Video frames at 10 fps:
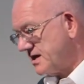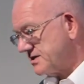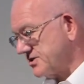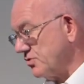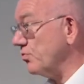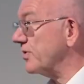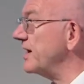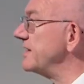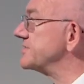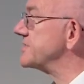So what
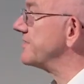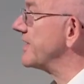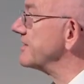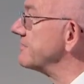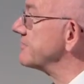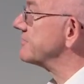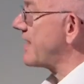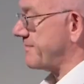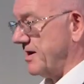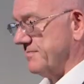I'd sort of like to
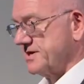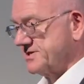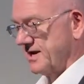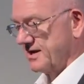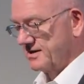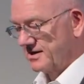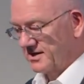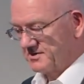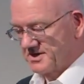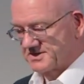wrap up by saying,
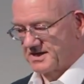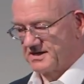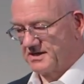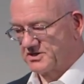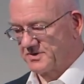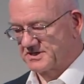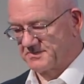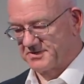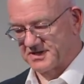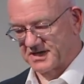conclude by saying, is quite
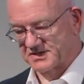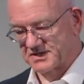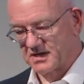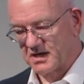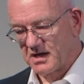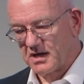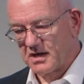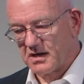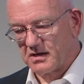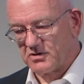simply this.
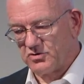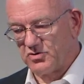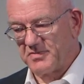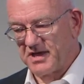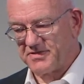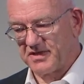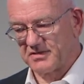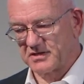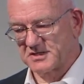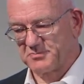You may think
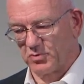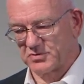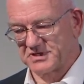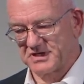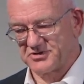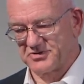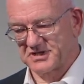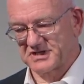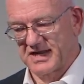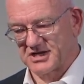that sport is literally
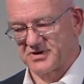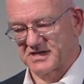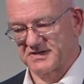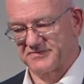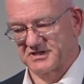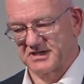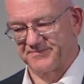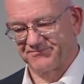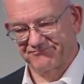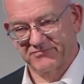just a leisure activity,
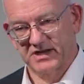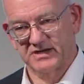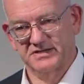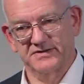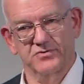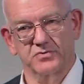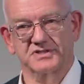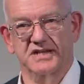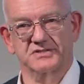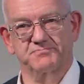and indeed, of course,
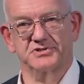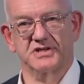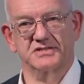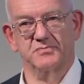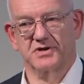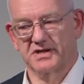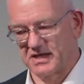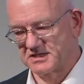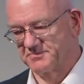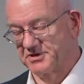that's precisely what it
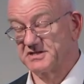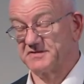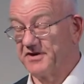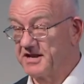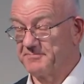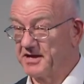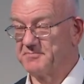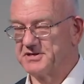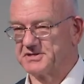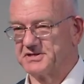is, but it's a very big
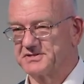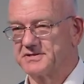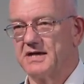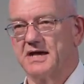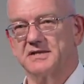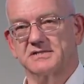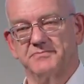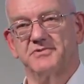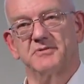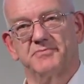business, and it's
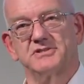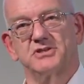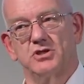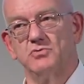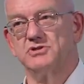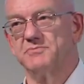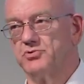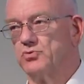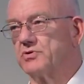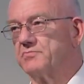something that plays a hugely
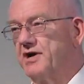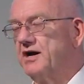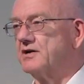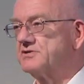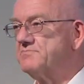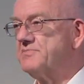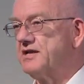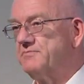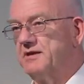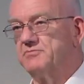important part in
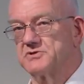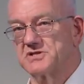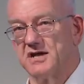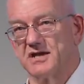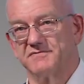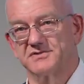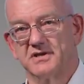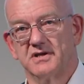many people's lives.